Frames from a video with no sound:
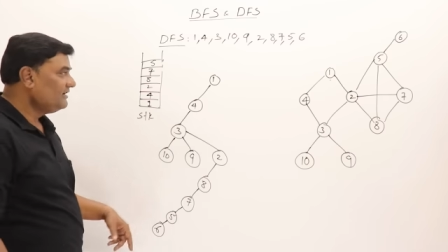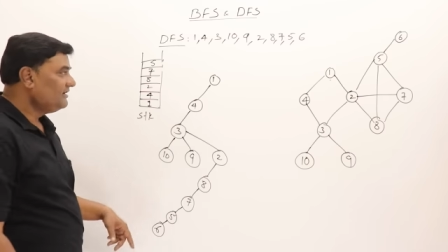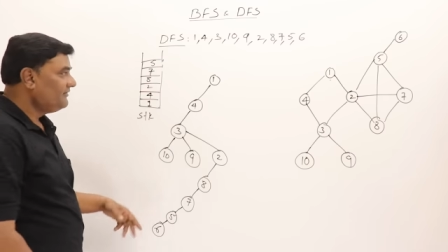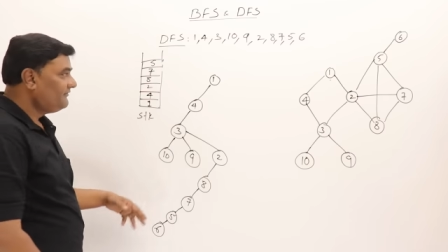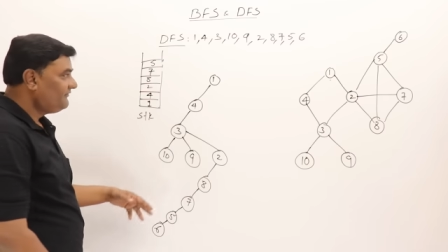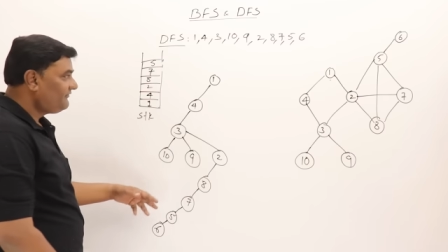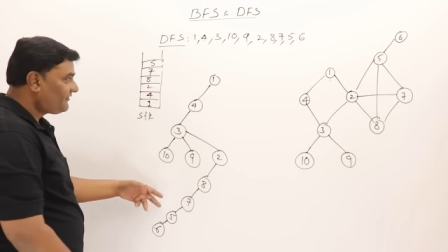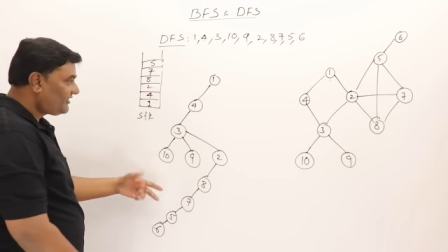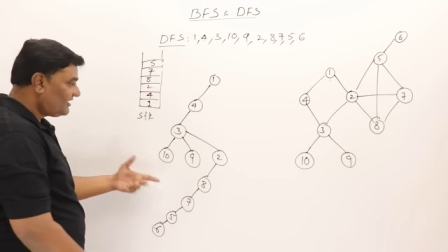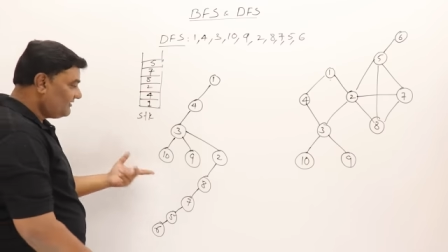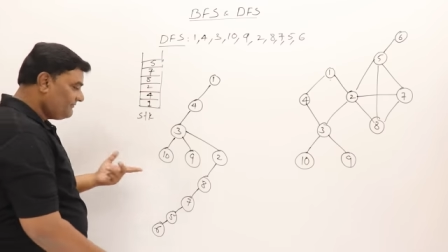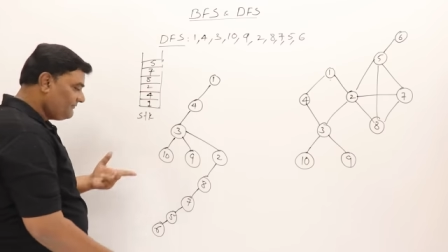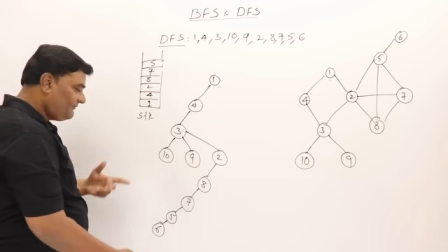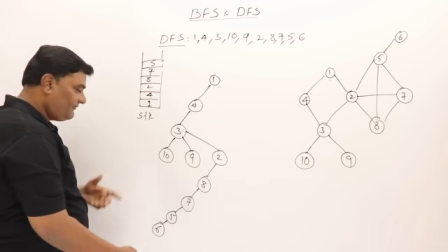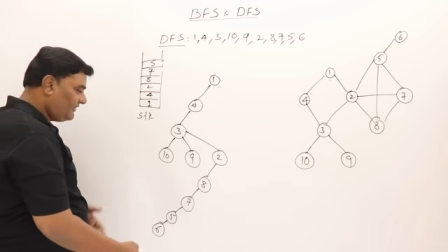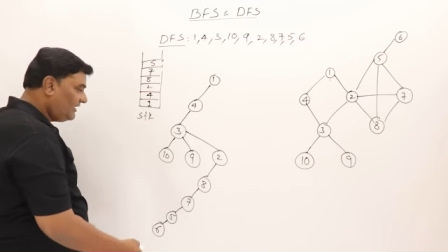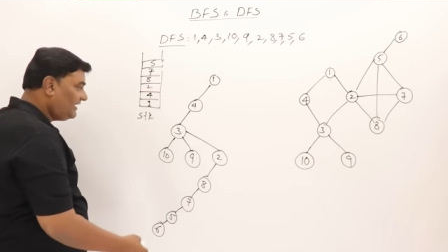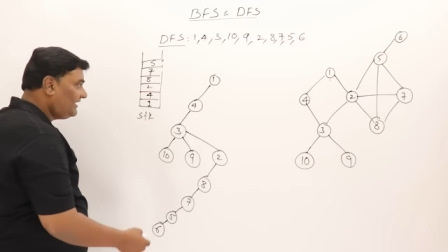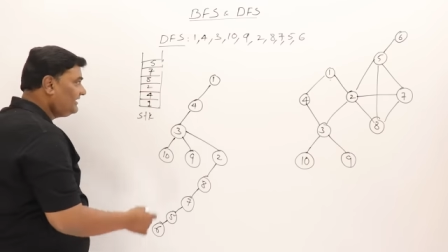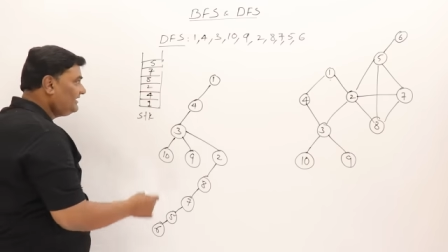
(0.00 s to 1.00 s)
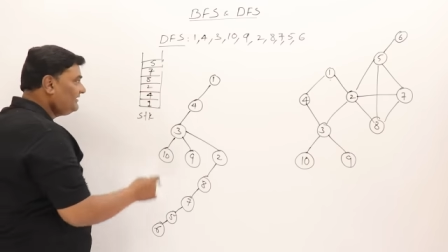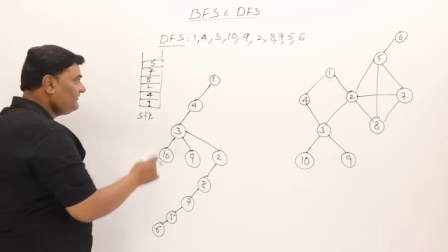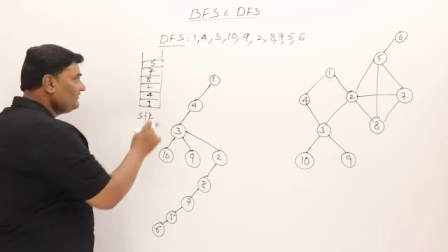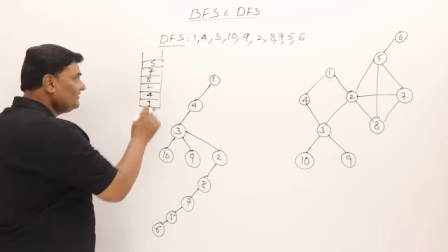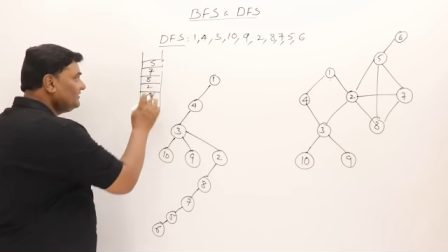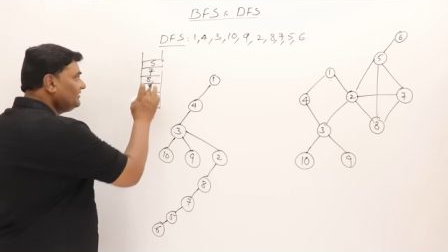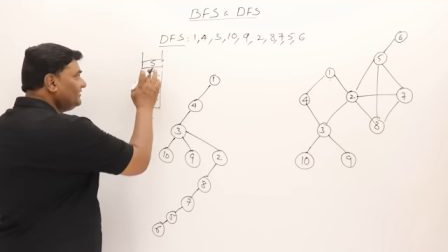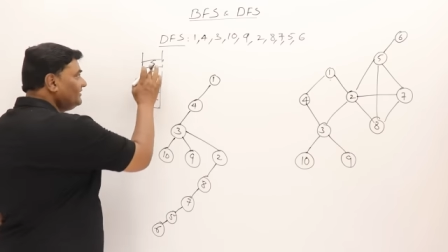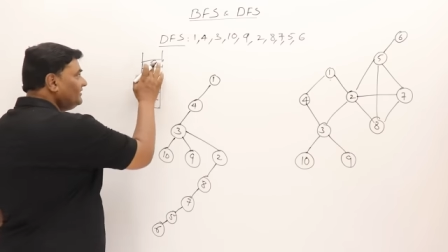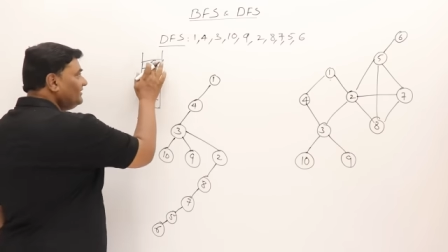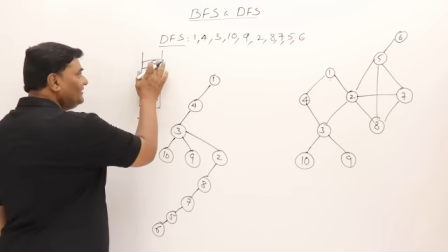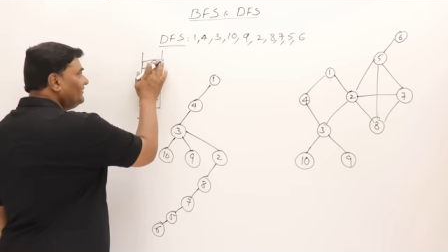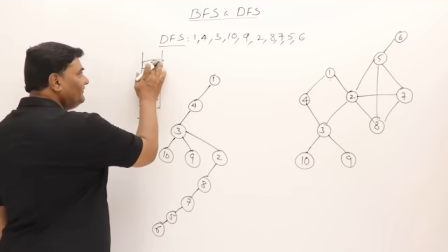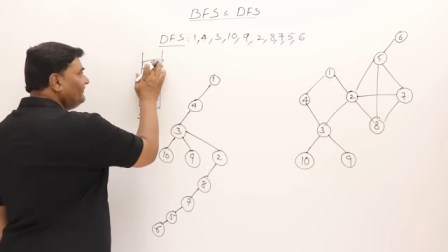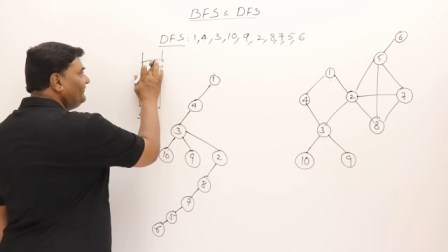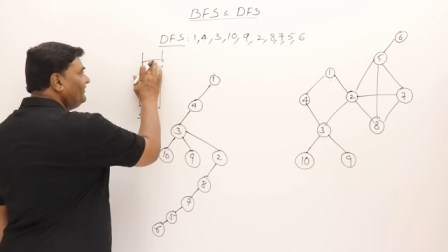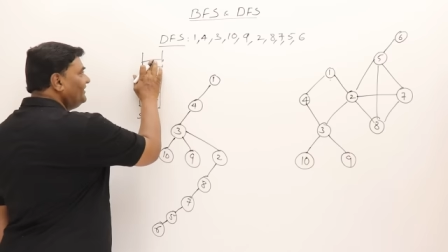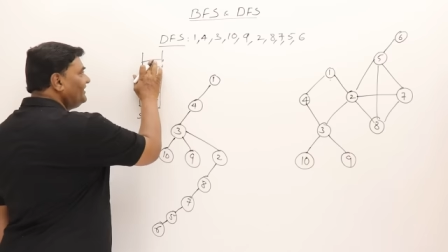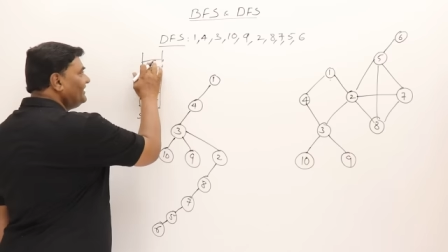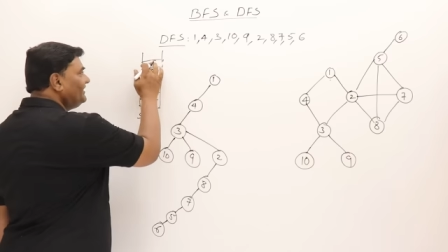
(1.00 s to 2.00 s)
From 5,
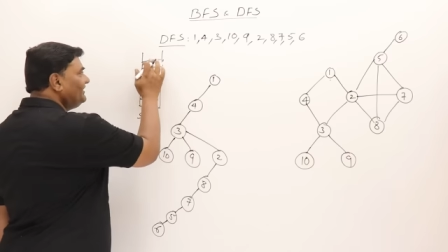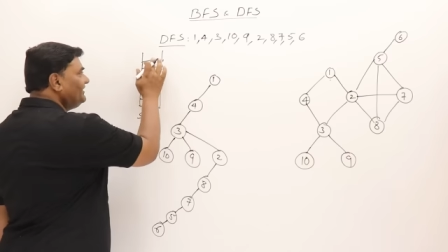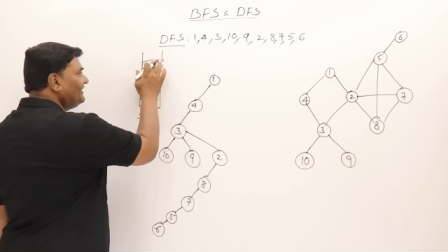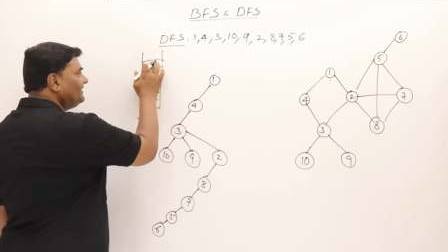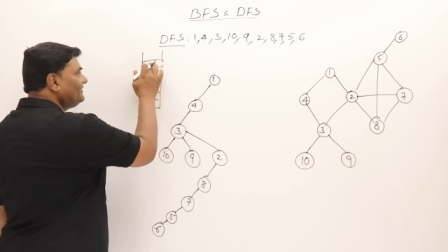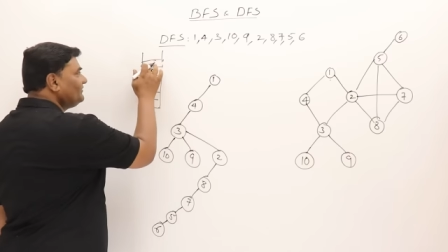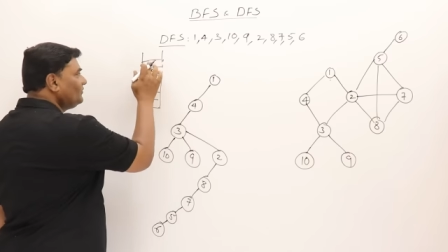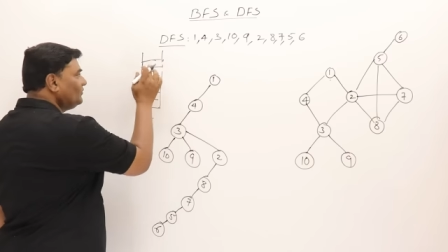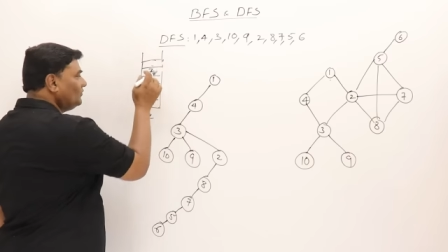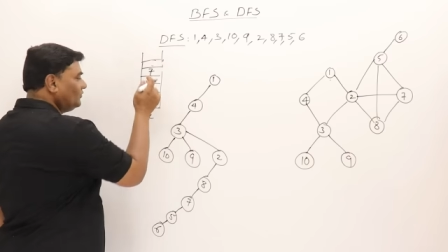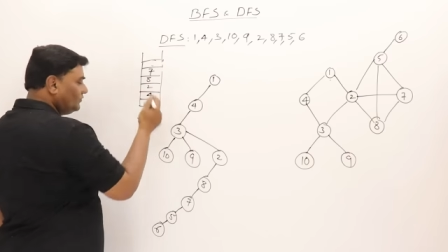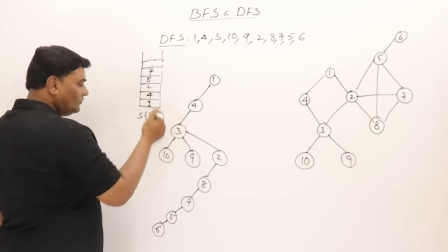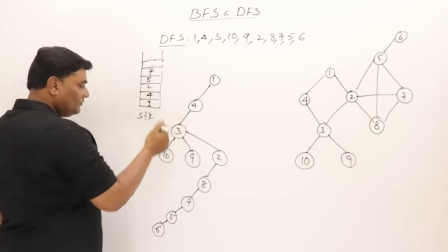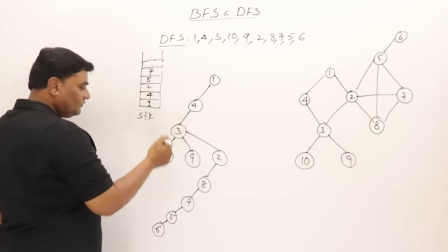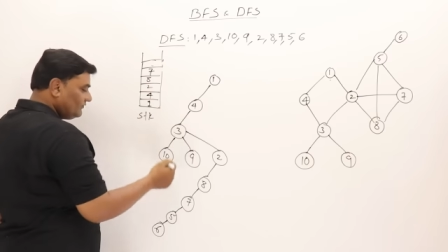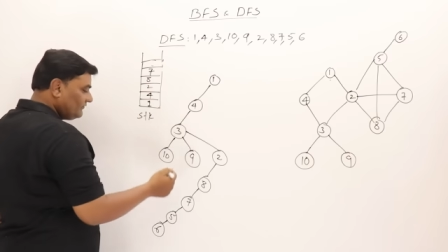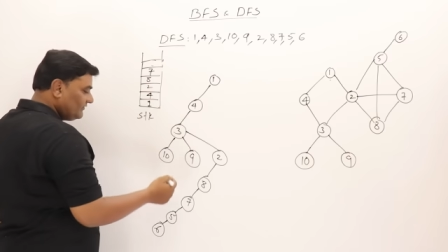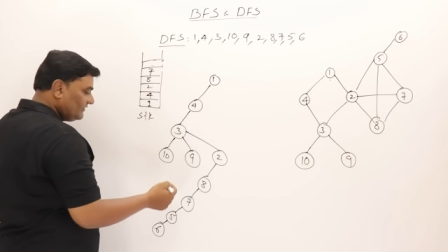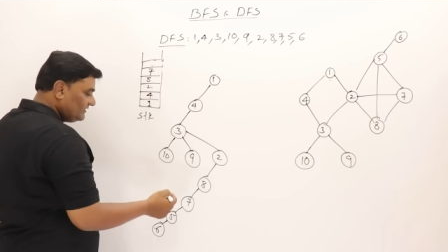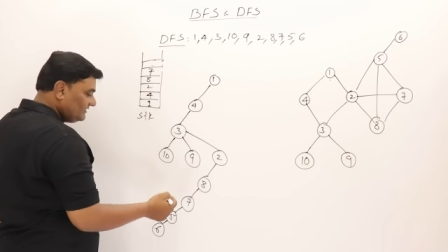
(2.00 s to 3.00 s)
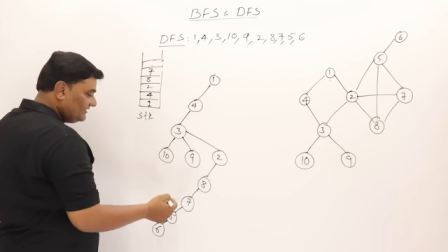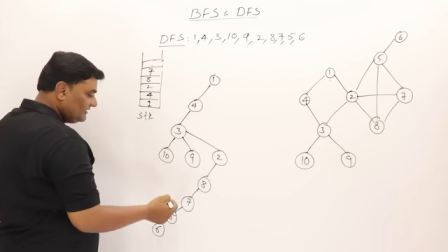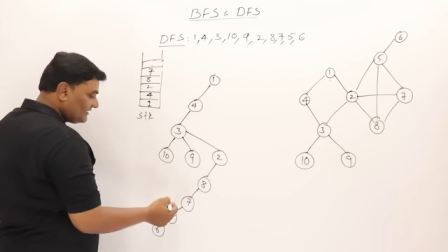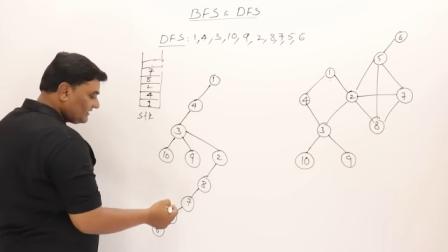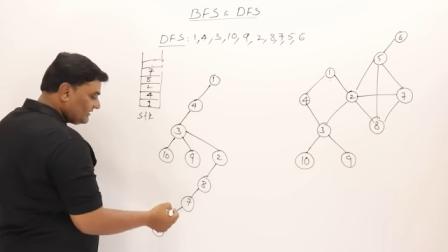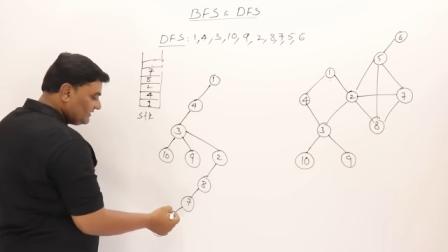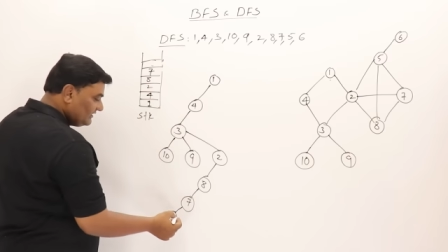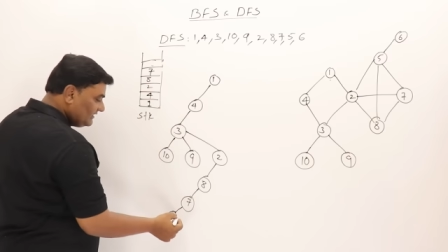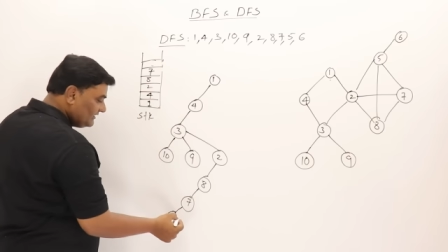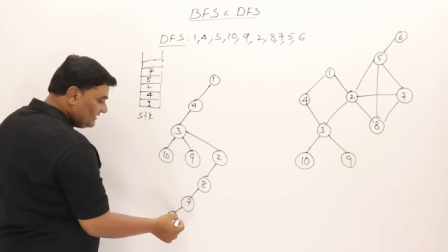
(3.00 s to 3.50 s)
where I can go further?